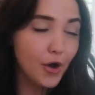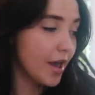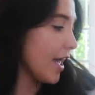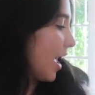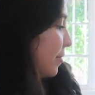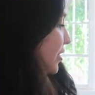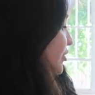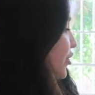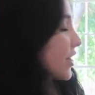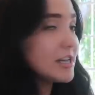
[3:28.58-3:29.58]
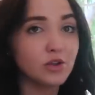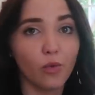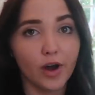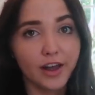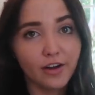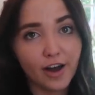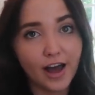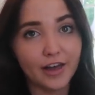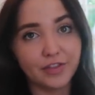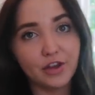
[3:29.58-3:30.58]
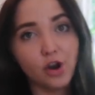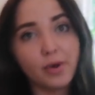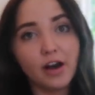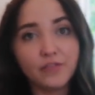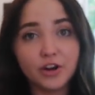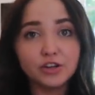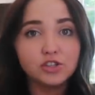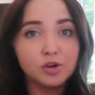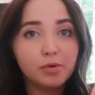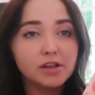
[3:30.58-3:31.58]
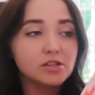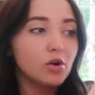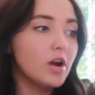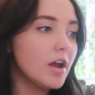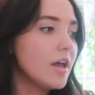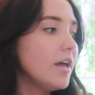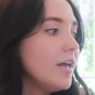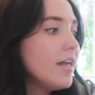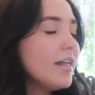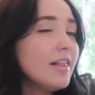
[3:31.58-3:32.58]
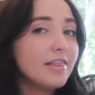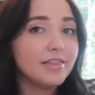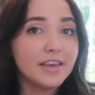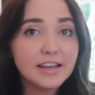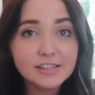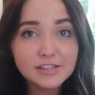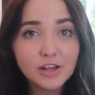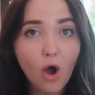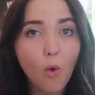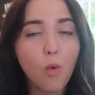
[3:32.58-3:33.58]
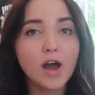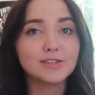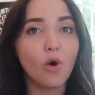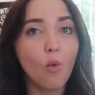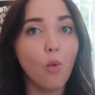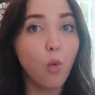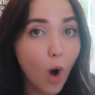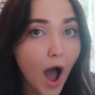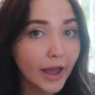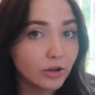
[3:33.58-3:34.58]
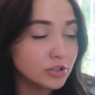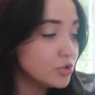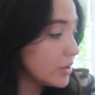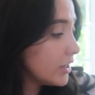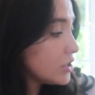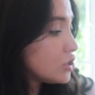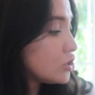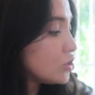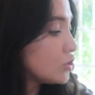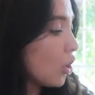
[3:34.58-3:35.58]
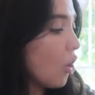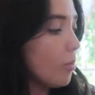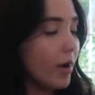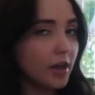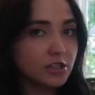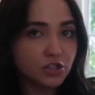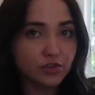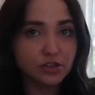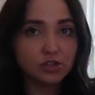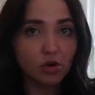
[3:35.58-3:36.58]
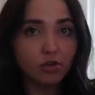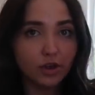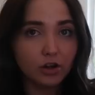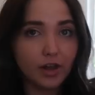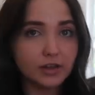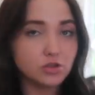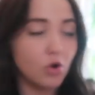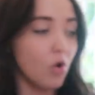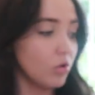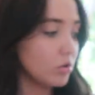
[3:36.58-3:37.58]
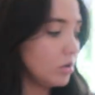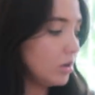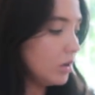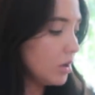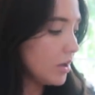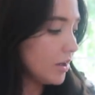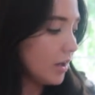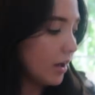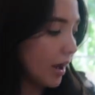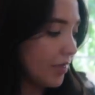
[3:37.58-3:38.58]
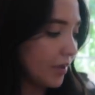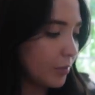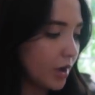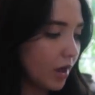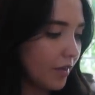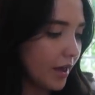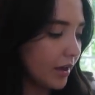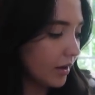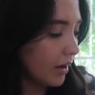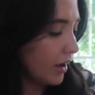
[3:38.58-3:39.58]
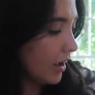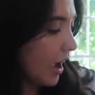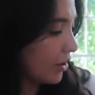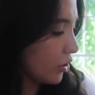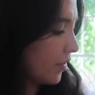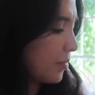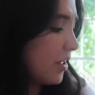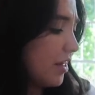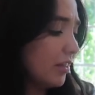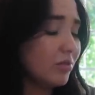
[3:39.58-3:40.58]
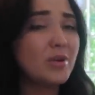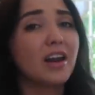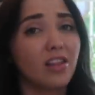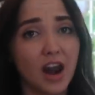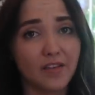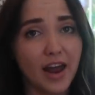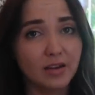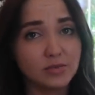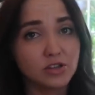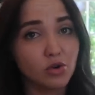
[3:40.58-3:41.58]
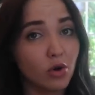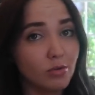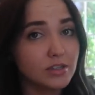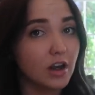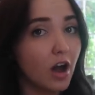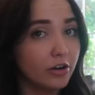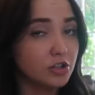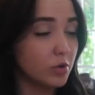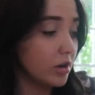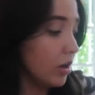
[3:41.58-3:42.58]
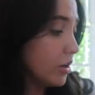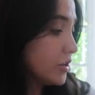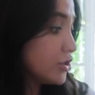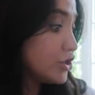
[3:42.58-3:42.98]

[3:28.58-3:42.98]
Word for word: Okay, I'm gonna show you guys what I got at the Urban Outfitters Surplus Store. This was wild. You can get so much for so little. Like total, I think we got like, I don't know, I think we got, we got a lot of items and total was like one hundred twenty dollars.